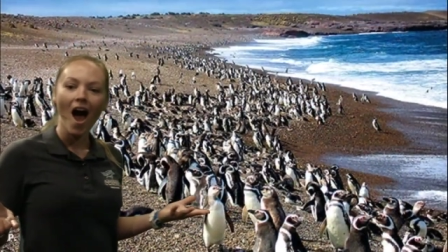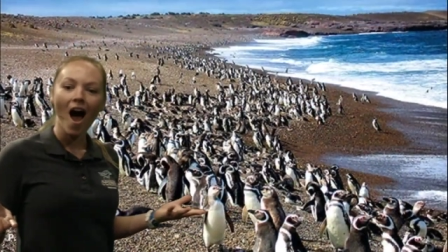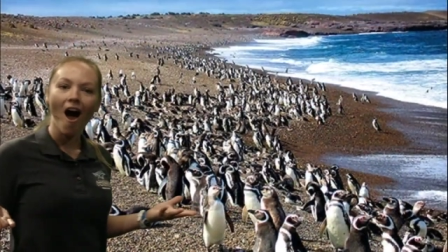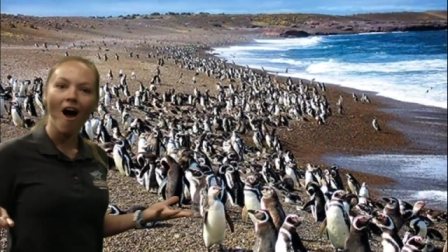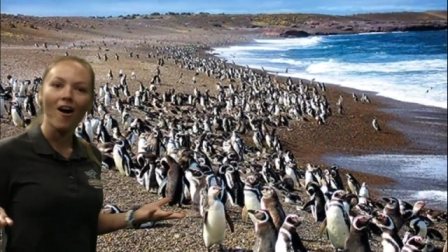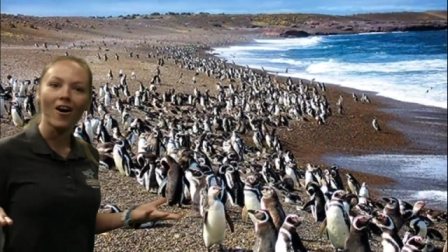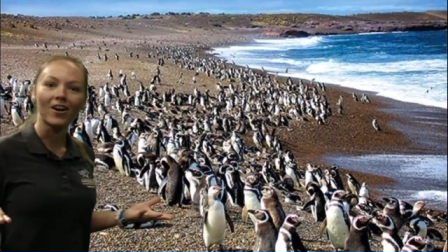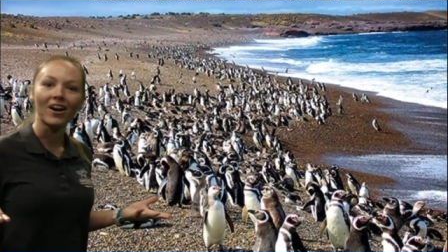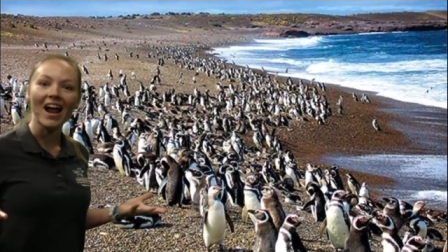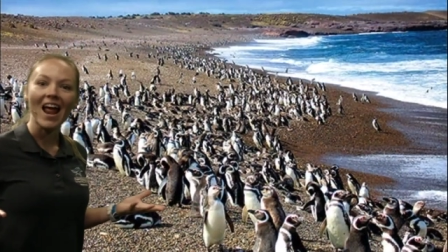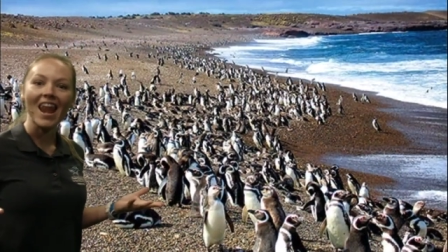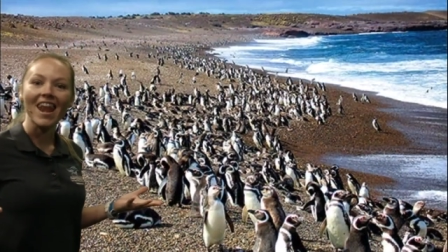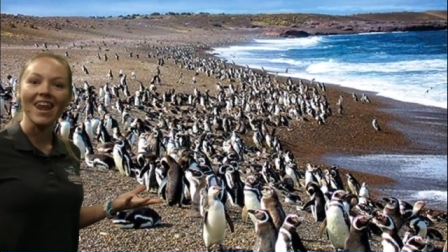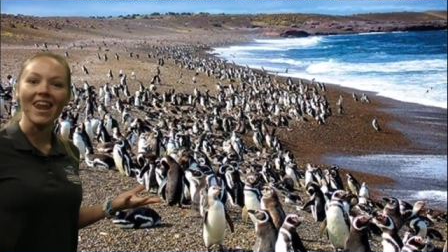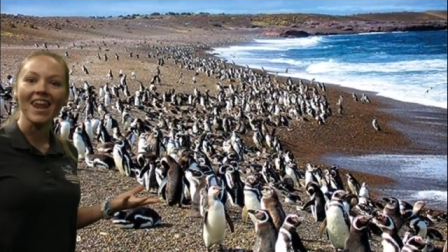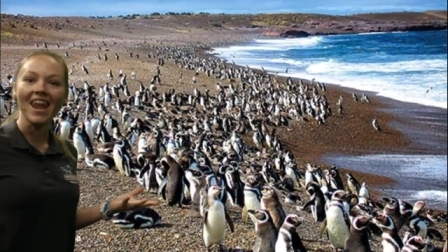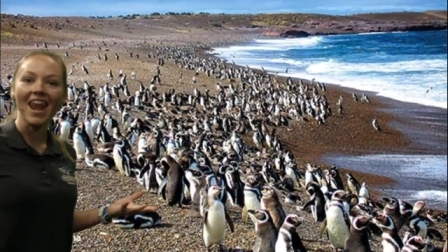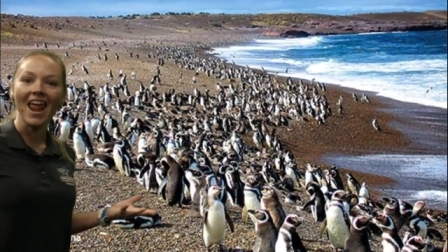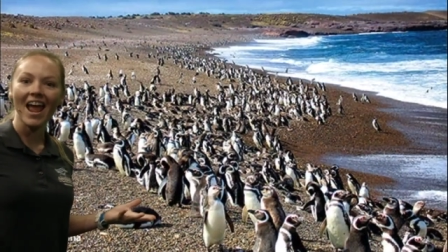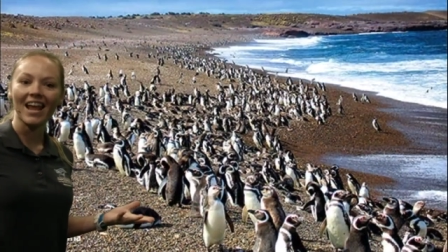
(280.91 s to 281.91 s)
our
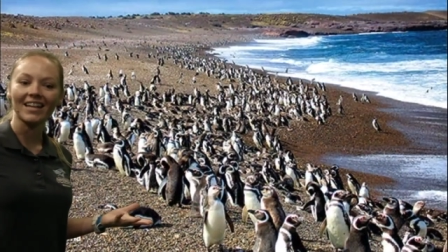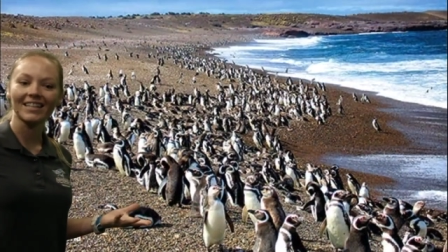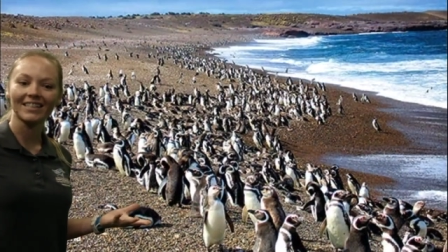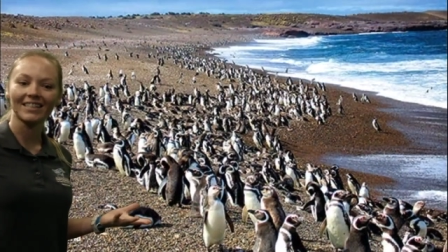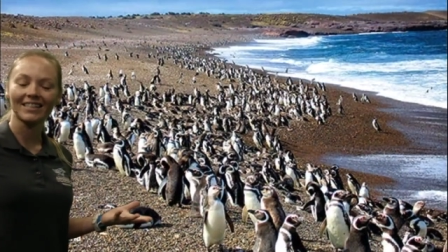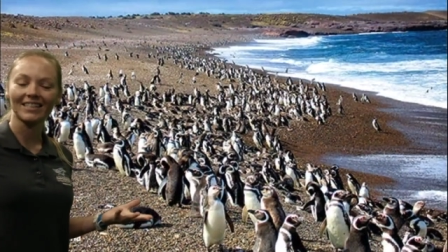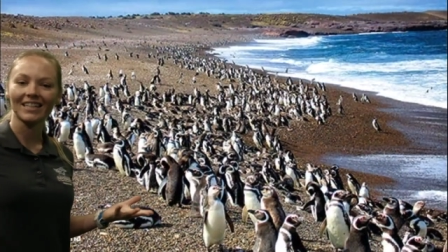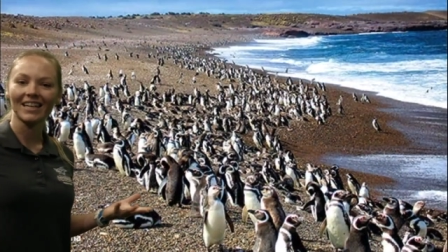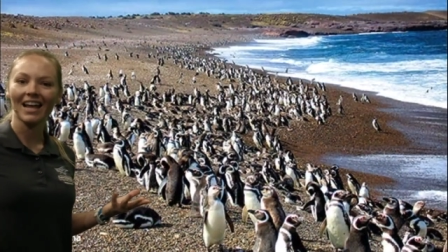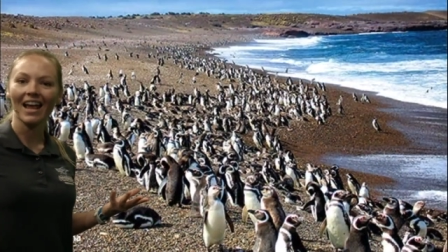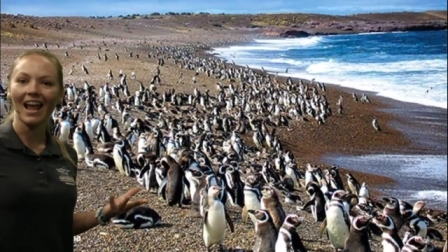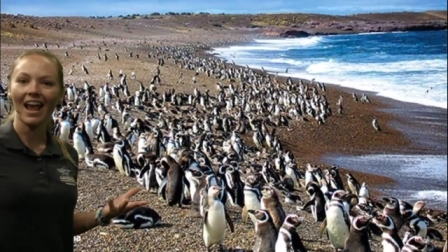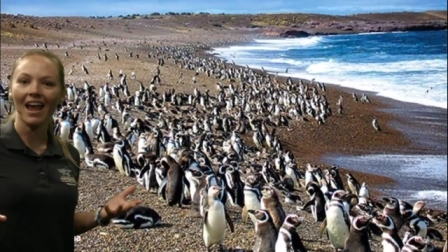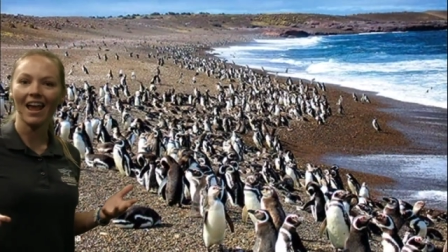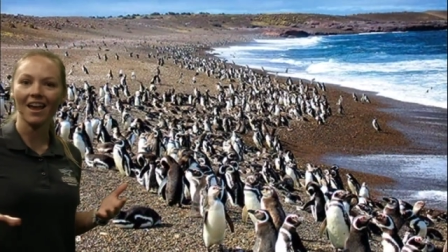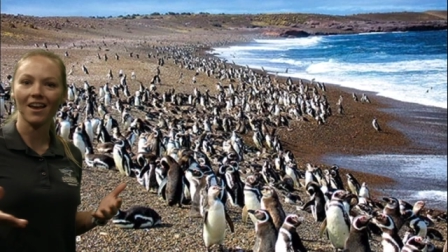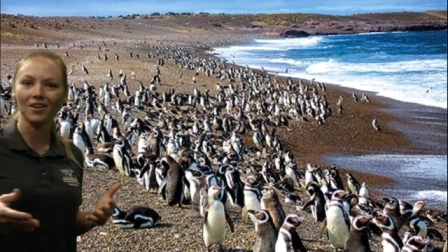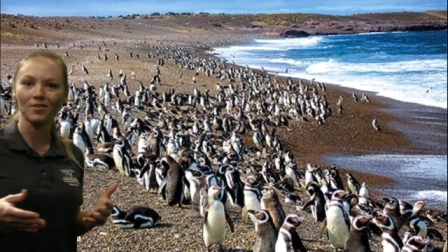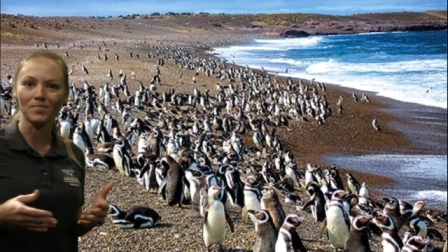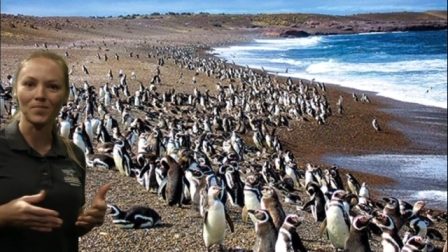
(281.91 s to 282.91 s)
next
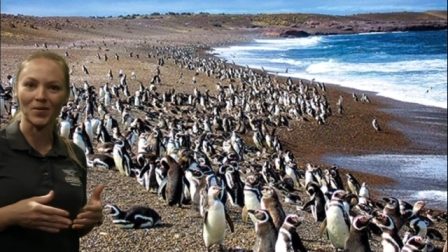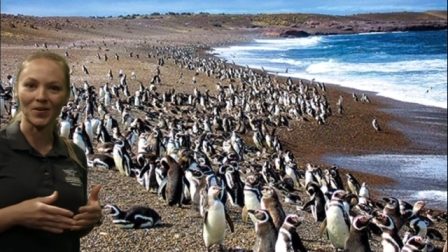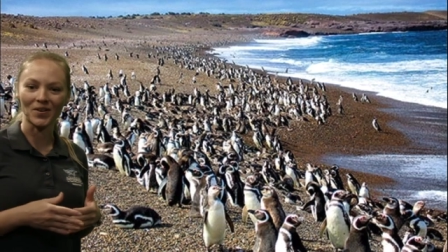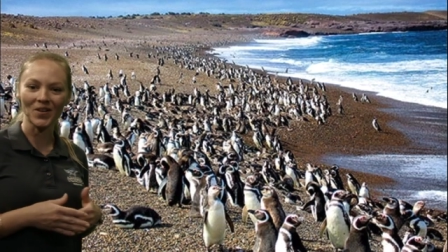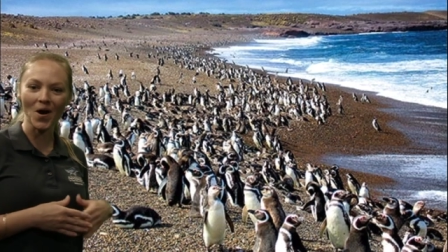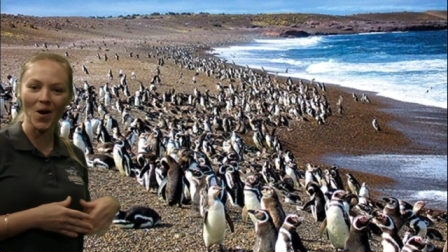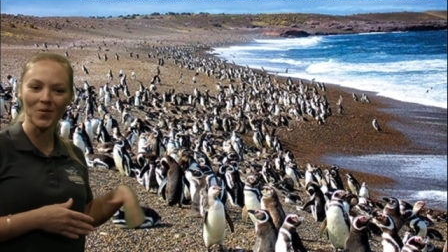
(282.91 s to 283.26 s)
animal.